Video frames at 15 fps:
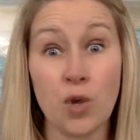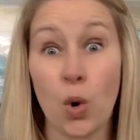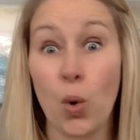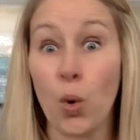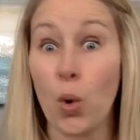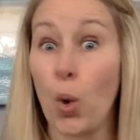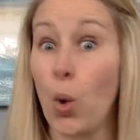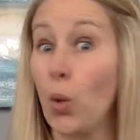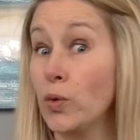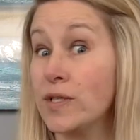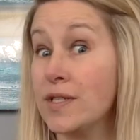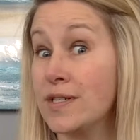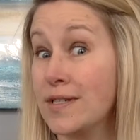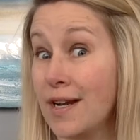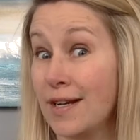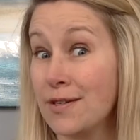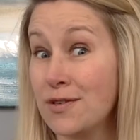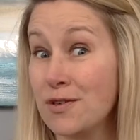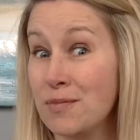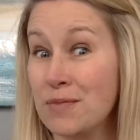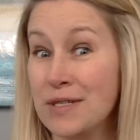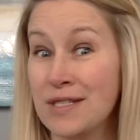or old
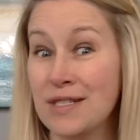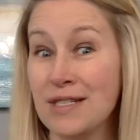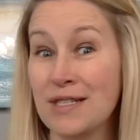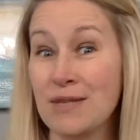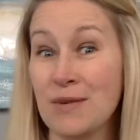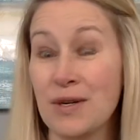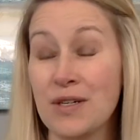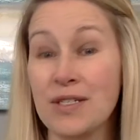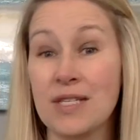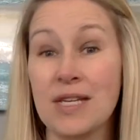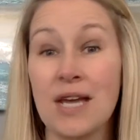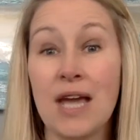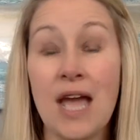standard business books,